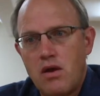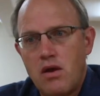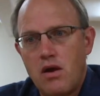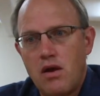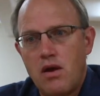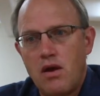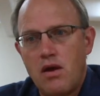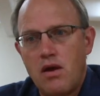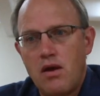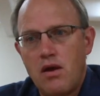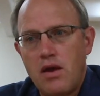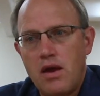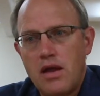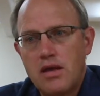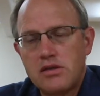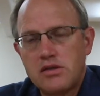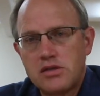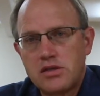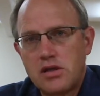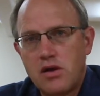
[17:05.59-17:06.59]

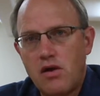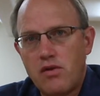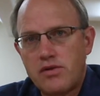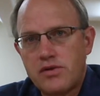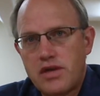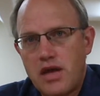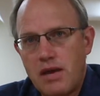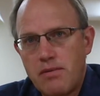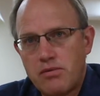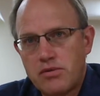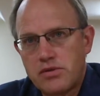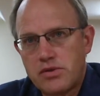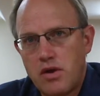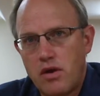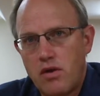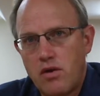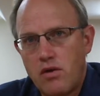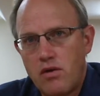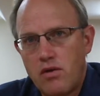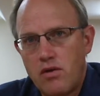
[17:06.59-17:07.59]
and sell the table
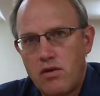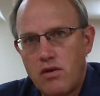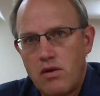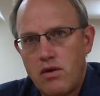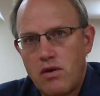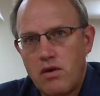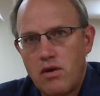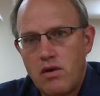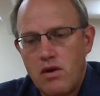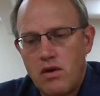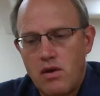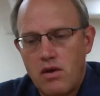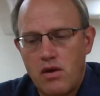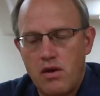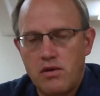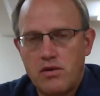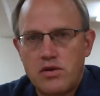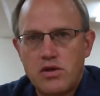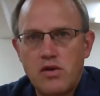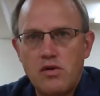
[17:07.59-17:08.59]
saw,
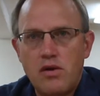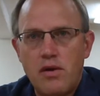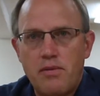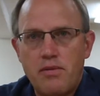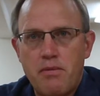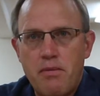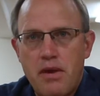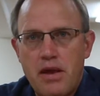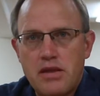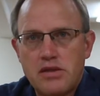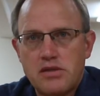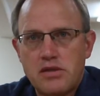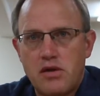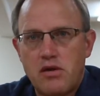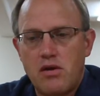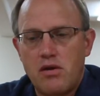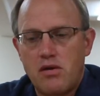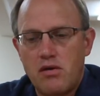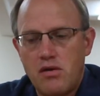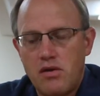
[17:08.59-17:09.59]
tune up the
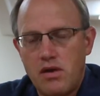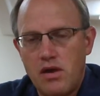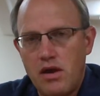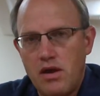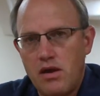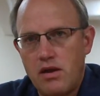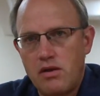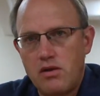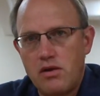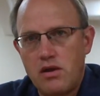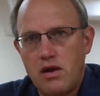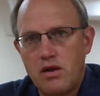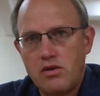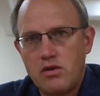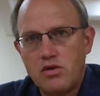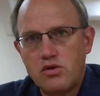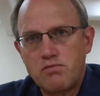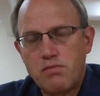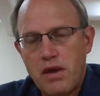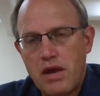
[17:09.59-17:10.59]
bandsaw, and
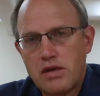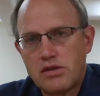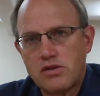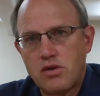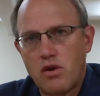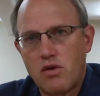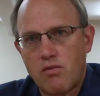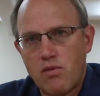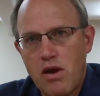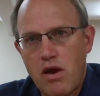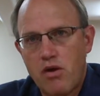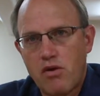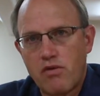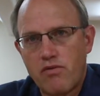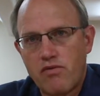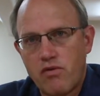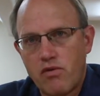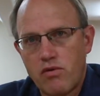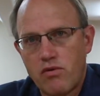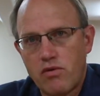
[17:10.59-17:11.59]
use bandsaw and router
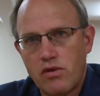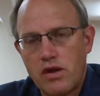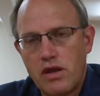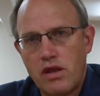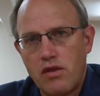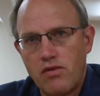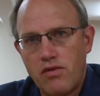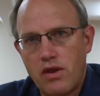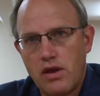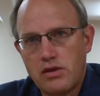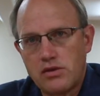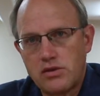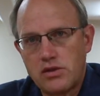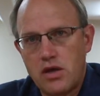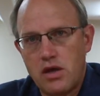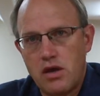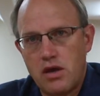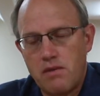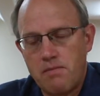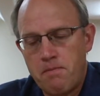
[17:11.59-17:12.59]
for getting things
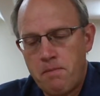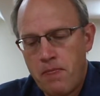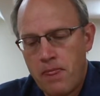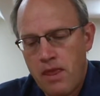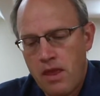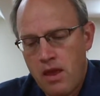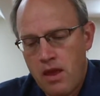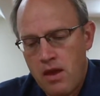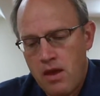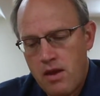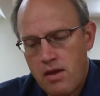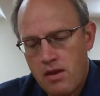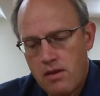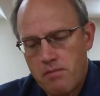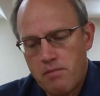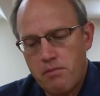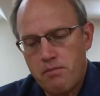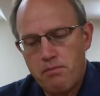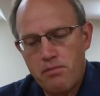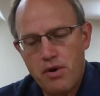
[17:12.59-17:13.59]
done.
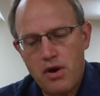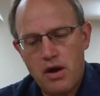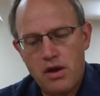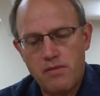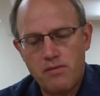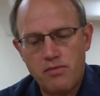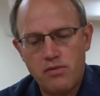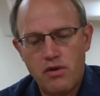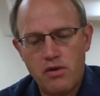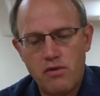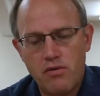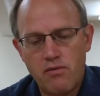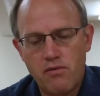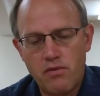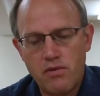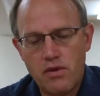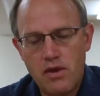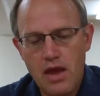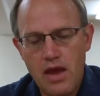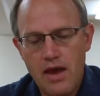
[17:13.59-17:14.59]
But
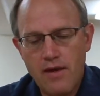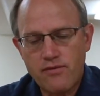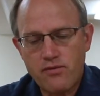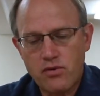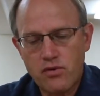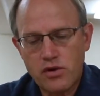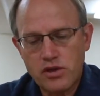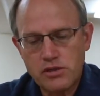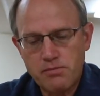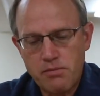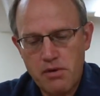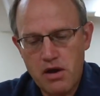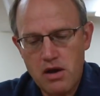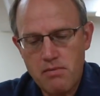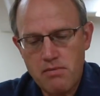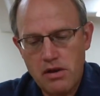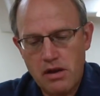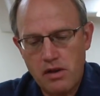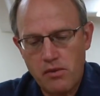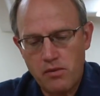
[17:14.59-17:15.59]
after
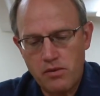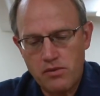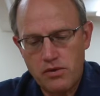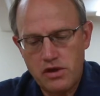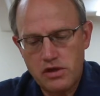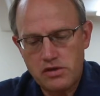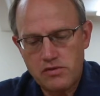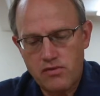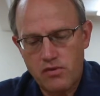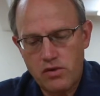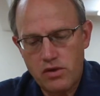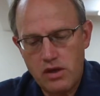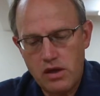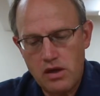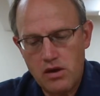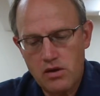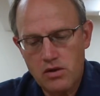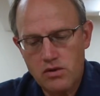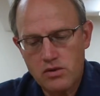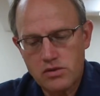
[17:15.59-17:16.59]
experimenting with this for
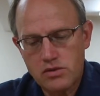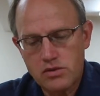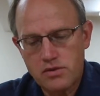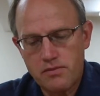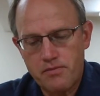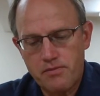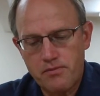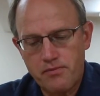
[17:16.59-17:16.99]
years,